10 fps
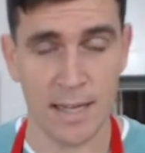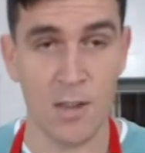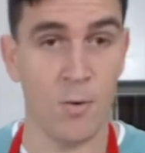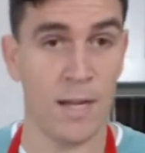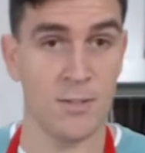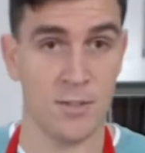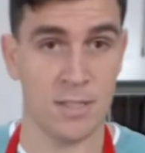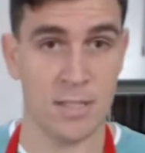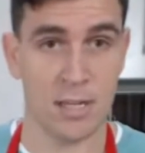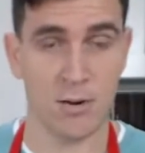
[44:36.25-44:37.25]
Otherwise, you
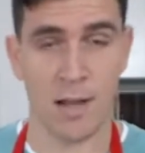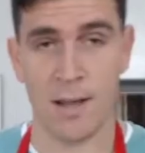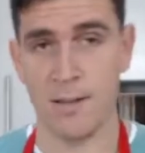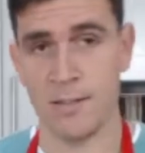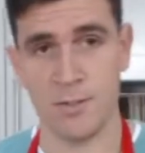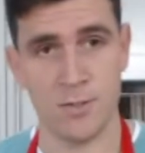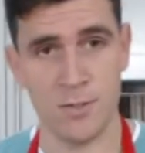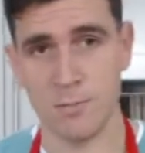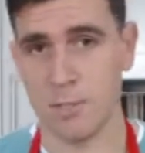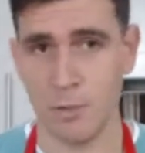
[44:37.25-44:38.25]
can stick around and you can
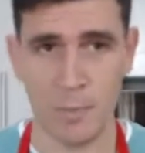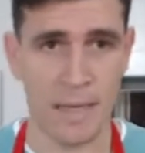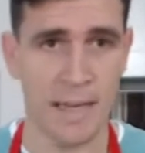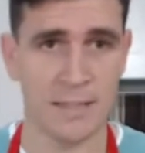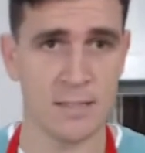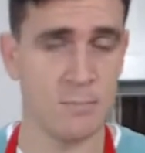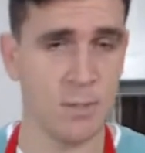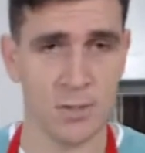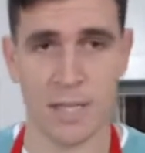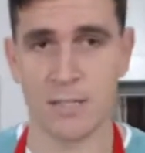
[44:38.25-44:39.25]
use the meal plans and the
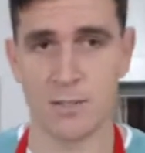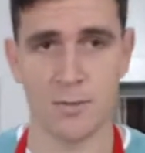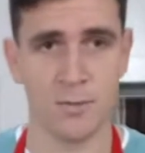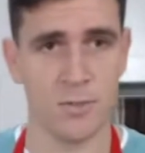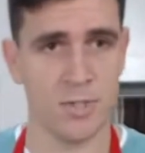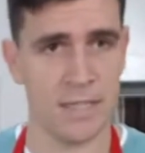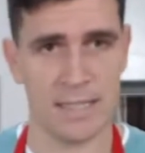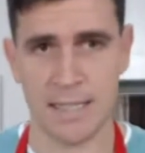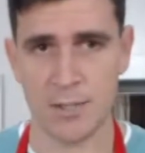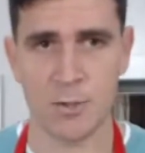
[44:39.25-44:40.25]
meal tracking tools to like
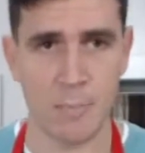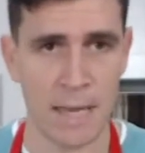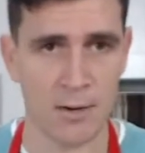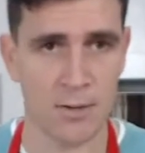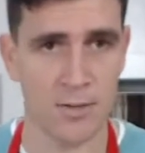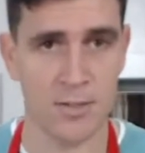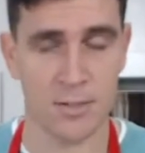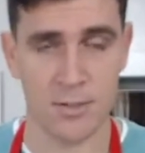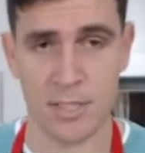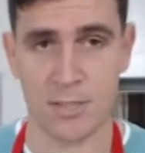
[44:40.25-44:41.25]
get your macros
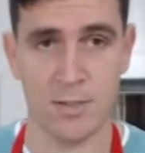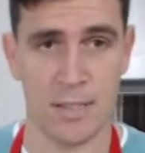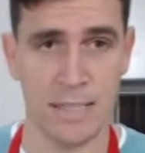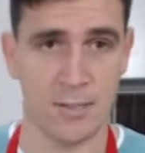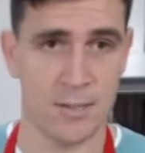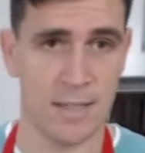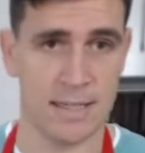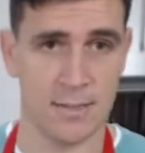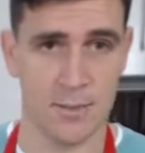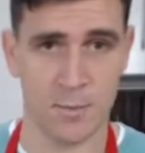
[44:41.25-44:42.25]
and stick to a keto
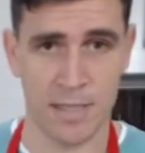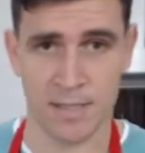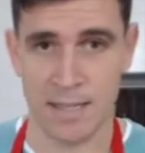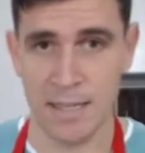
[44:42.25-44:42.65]
diet and lose weight.